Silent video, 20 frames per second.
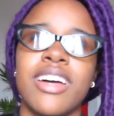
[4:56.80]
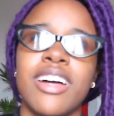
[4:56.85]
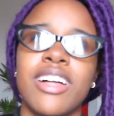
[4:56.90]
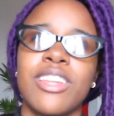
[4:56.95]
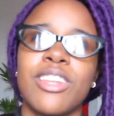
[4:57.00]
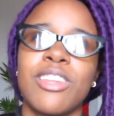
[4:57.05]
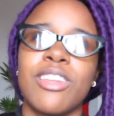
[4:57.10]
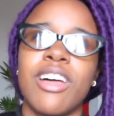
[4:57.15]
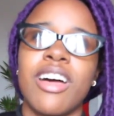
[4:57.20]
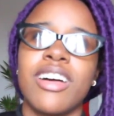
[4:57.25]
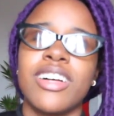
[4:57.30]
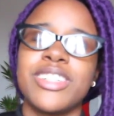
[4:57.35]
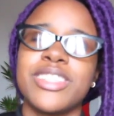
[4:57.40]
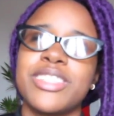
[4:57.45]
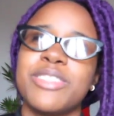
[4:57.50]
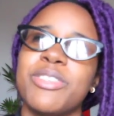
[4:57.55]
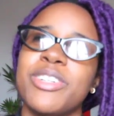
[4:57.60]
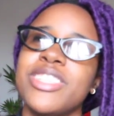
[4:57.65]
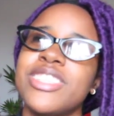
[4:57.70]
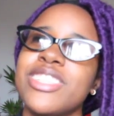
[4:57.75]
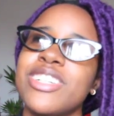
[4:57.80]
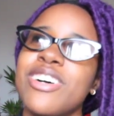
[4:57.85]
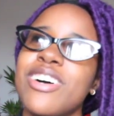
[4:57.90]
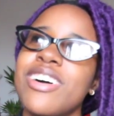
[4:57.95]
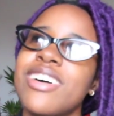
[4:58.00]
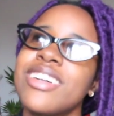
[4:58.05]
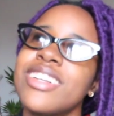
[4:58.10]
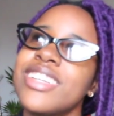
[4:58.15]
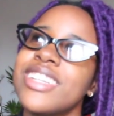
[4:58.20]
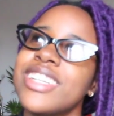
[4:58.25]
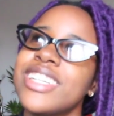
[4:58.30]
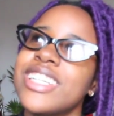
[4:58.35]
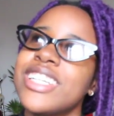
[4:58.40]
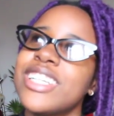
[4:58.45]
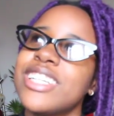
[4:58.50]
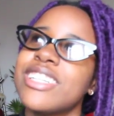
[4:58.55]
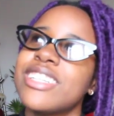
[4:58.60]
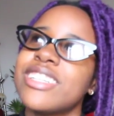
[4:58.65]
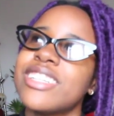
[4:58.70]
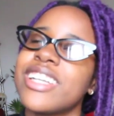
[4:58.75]
uh, what is it called?
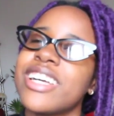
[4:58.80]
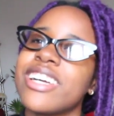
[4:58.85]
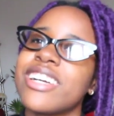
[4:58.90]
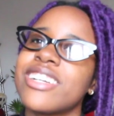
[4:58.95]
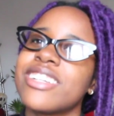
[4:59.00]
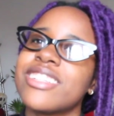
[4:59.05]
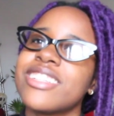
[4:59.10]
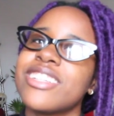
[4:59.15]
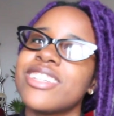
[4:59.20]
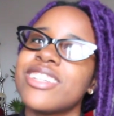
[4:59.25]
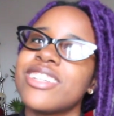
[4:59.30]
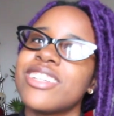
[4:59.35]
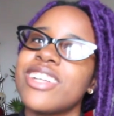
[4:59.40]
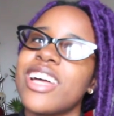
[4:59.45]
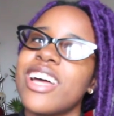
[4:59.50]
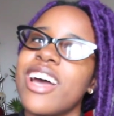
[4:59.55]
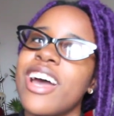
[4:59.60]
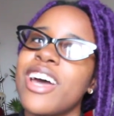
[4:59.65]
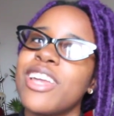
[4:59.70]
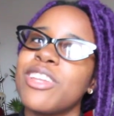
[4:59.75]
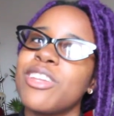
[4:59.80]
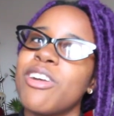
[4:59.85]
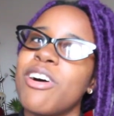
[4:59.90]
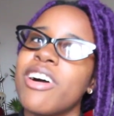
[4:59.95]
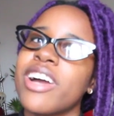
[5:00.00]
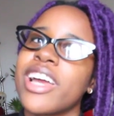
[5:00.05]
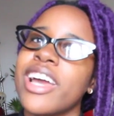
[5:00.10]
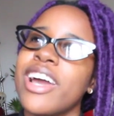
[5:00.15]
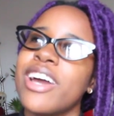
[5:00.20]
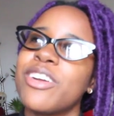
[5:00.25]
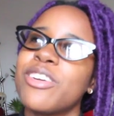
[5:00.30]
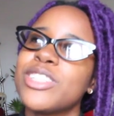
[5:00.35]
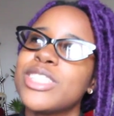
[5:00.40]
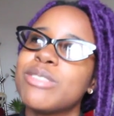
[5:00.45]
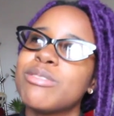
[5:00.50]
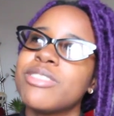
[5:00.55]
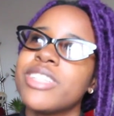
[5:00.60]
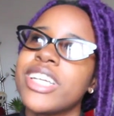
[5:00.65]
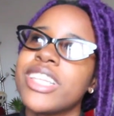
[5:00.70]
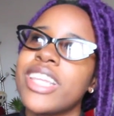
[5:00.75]
Like, n log n or
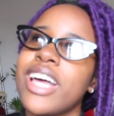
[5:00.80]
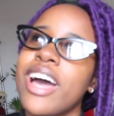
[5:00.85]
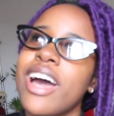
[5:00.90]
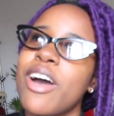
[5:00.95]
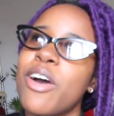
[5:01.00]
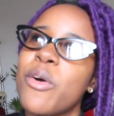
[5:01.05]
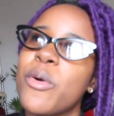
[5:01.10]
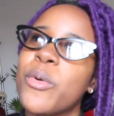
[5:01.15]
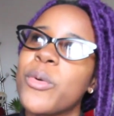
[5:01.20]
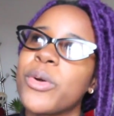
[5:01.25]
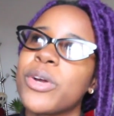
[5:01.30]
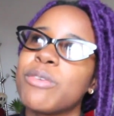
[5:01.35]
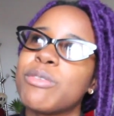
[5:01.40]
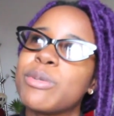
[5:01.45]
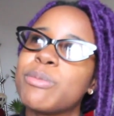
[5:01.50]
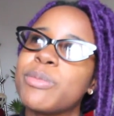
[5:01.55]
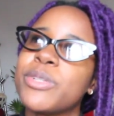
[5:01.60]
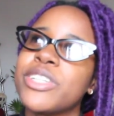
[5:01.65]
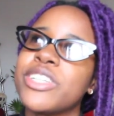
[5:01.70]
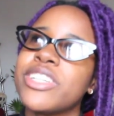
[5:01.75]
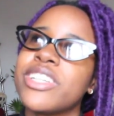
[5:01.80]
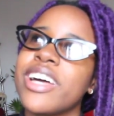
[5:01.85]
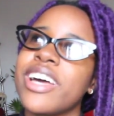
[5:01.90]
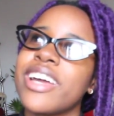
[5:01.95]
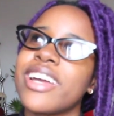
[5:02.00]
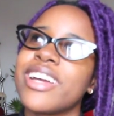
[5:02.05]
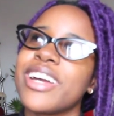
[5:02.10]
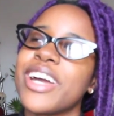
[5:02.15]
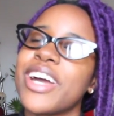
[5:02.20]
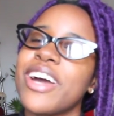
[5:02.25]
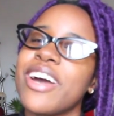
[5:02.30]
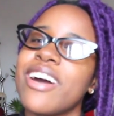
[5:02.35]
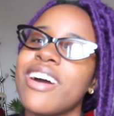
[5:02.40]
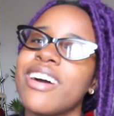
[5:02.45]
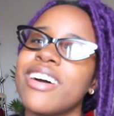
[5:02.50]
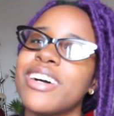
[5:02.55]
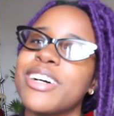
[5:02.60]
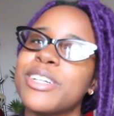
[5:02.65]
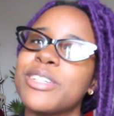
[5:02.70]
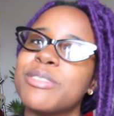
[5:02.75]
something like that. Or it would be like,
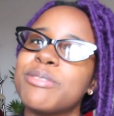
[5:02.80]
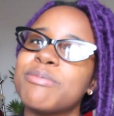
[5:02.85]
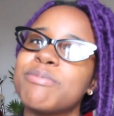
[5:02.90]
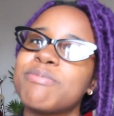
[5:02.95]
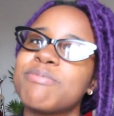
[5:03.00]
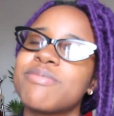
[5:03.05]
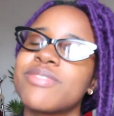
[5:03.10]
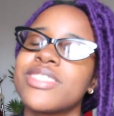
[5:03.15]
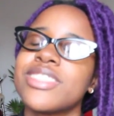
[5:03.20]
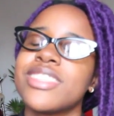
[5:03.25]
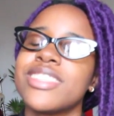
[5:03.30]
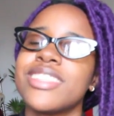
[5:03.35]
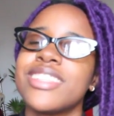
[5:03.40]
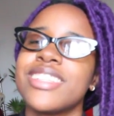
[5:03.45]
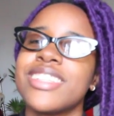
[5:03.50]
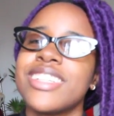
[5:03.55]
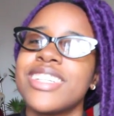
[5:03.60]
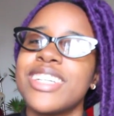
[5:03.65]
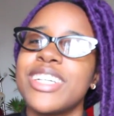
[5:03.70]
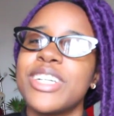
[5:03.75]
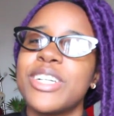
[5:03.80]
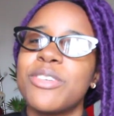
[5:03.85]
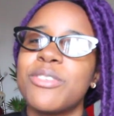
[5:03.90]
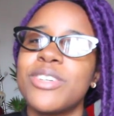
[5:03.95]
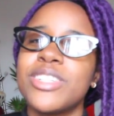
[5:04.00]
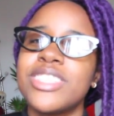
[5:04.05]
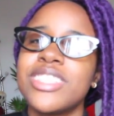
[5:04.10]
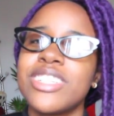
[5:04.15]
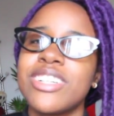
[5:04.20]
um, what's